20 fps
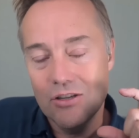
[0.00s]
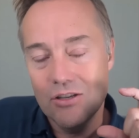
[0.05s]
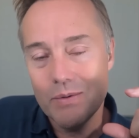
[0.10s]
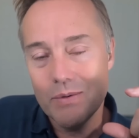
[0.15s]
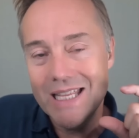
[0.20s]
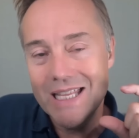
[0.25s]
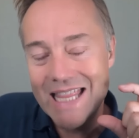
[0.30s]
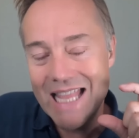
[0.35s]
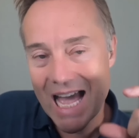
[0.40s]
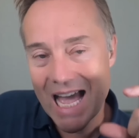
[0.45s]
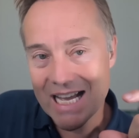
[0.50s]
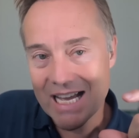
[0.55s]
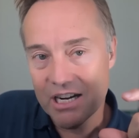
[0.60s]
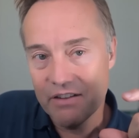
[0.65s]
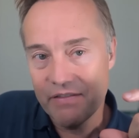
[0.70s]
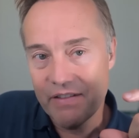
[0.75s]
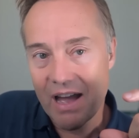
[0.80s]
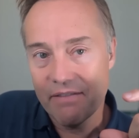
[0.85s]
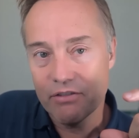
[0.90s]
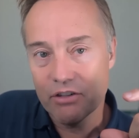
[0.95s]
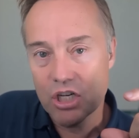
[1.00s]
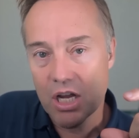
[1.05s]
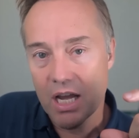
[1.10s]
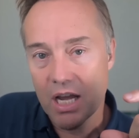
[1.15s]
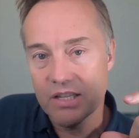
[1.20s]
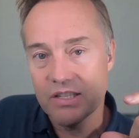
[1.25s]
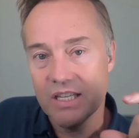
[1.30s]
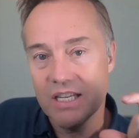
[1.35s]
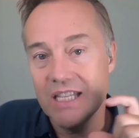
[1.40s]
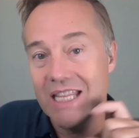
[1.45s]
Doing that kind of
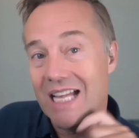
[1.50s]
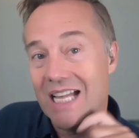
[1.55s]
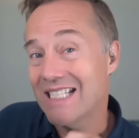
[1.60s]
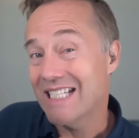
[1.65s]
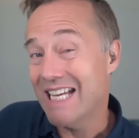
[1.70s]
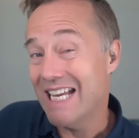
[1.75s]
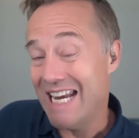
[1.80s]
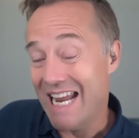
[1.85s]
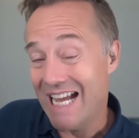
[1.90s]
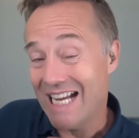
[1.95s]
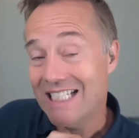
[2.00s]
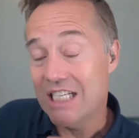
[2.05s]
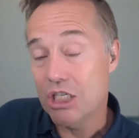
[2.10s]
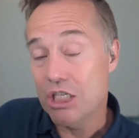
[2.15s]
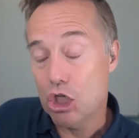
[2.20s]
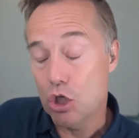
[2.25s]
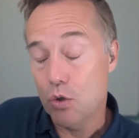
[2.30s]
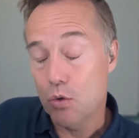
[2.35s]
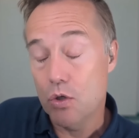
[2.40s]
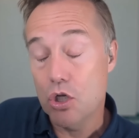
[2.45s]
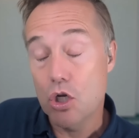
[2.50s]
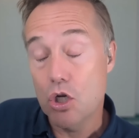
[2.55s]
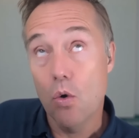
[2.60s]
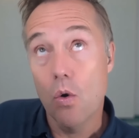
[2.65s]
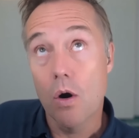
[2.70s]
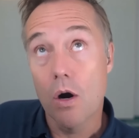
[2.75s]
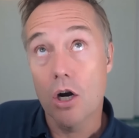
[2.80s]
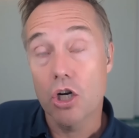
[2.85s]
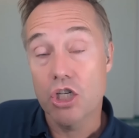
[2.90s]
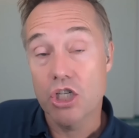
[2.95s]
advertising that's connected to
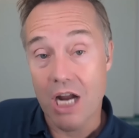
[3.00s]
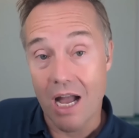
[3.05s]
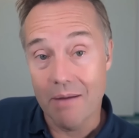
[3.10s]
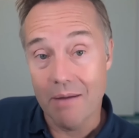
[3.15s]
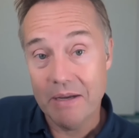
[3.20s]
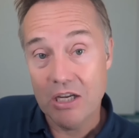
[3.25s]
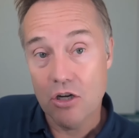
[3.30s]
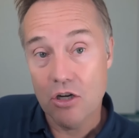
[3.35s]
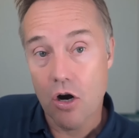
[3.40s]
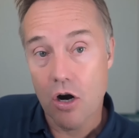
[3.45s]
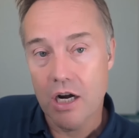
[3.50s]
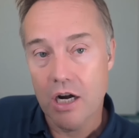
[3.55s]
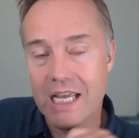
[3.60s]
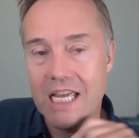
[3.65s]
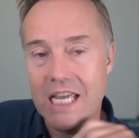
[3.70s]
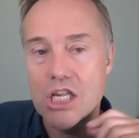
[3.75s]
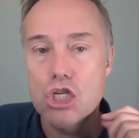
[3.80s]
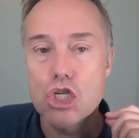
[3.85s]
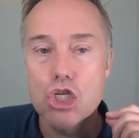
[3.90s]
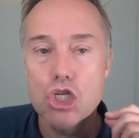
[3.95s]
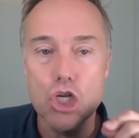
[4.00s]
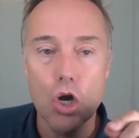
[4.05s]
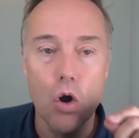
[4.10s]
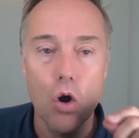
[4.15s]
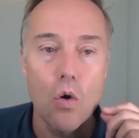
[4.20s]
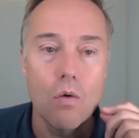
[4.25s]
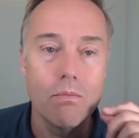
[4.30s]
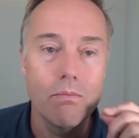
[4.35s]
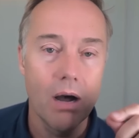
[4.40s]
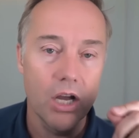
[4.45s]
your shopping cart is
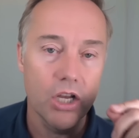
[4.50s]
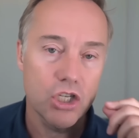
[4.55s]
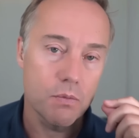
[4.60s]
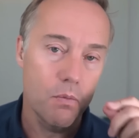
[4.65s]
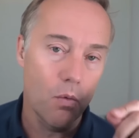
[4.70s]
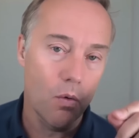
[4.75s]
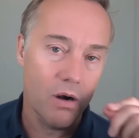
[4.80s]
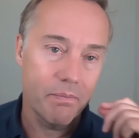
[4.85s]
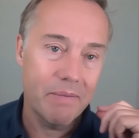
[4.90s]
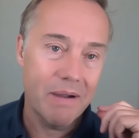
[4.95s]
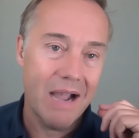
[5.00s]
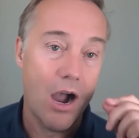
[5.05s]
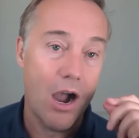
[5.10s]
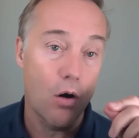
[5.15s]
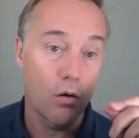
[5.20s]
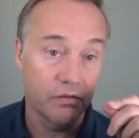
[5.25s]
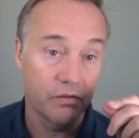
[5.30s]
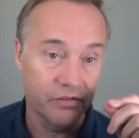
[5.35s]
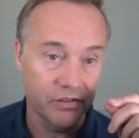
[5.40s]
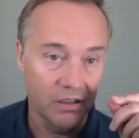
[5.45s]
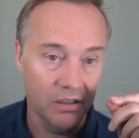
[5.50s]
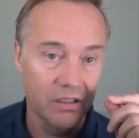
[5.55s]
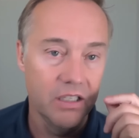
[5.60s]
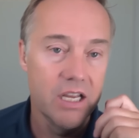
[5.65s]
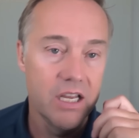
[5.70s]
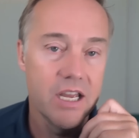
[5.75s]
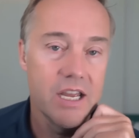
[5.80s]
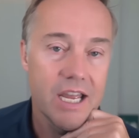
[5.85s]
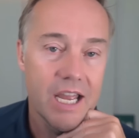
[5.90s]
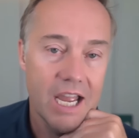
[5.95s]
so much more powerful.
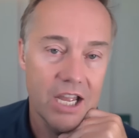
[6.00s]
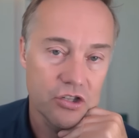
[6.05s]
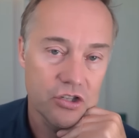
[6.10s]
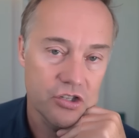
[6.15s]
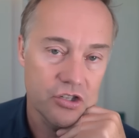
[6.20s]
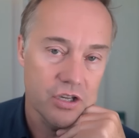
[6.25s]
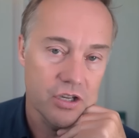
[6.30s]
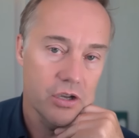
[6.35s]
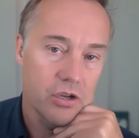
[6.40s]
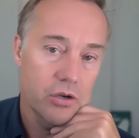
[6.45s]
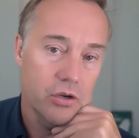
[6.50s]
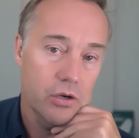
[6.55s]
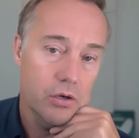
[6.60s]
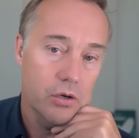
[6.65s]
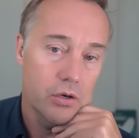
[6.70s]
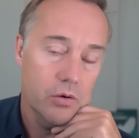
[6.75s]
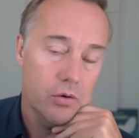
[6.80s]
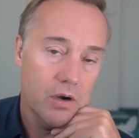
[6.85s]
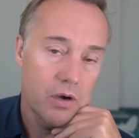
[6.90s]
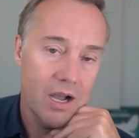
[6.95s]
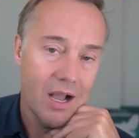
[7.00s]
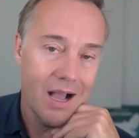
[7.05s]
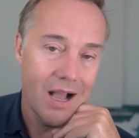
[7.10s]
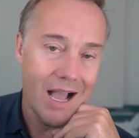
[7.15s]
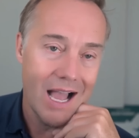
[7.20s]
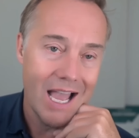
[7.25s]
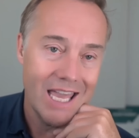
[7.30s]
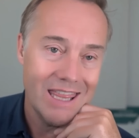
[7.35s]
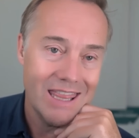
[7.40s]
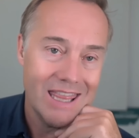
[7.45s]
And so
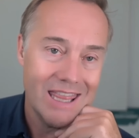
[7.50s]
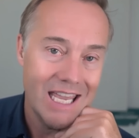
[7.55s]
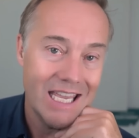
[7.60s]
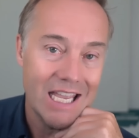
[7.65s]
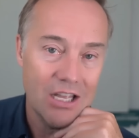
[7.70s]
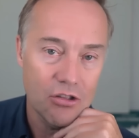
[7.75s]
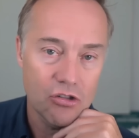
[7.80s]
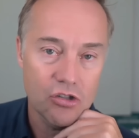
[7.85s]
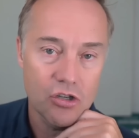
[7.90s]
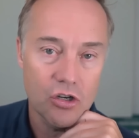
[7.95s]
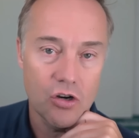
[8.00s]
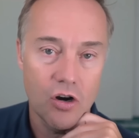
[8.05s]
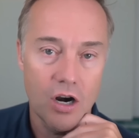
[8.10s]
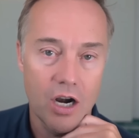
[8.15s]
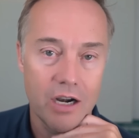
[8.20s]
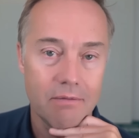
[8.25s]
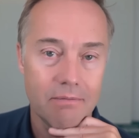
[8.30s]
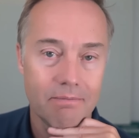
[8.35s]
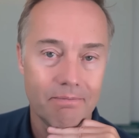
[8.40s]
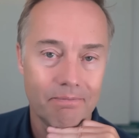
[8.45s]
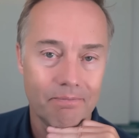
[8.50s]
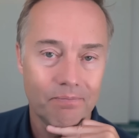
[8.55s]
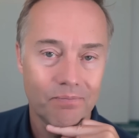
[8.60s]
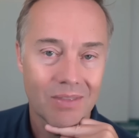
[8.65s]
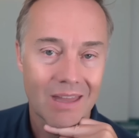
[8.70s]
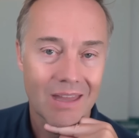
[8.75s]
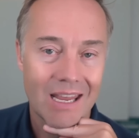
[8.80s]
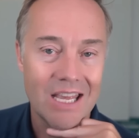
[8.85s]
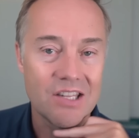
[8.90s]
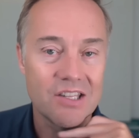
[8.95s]
I think Instacart
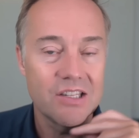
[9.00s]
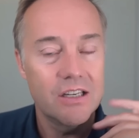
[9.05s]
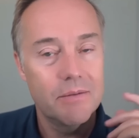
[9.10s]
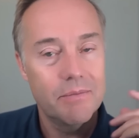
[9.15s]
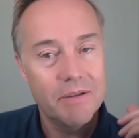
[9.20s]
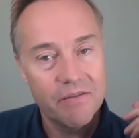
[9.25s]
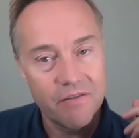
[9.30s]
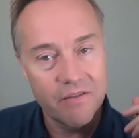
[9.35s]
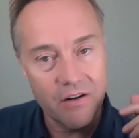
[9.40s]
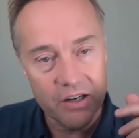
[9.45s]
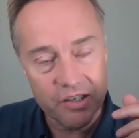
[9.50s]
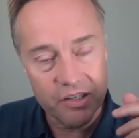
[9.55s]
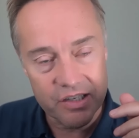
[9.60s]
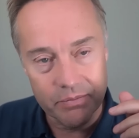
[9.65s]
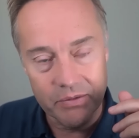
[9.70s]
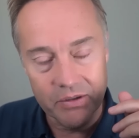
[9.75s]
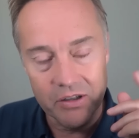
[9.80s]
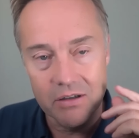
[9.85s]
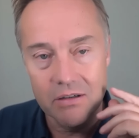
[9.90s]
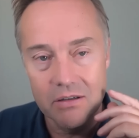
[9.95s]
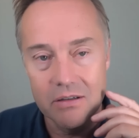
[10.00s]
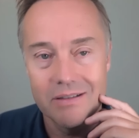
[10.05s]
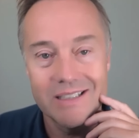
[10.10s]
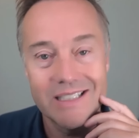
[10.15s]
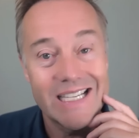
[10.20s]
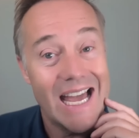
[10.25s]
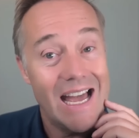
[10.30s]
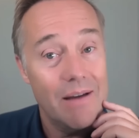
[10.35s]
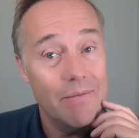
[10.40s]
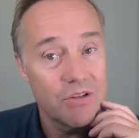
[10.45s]
is going to be very similar
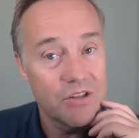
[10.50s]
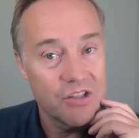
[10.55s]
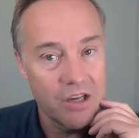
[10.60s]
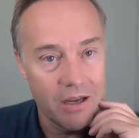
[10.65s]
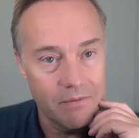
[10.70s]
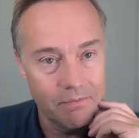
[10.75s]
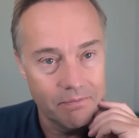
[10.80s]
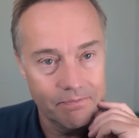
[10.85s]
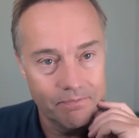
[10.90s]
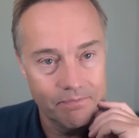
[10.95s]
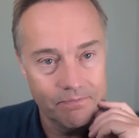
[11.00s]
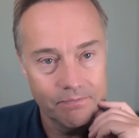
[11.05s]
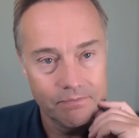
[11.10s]
to Amazon.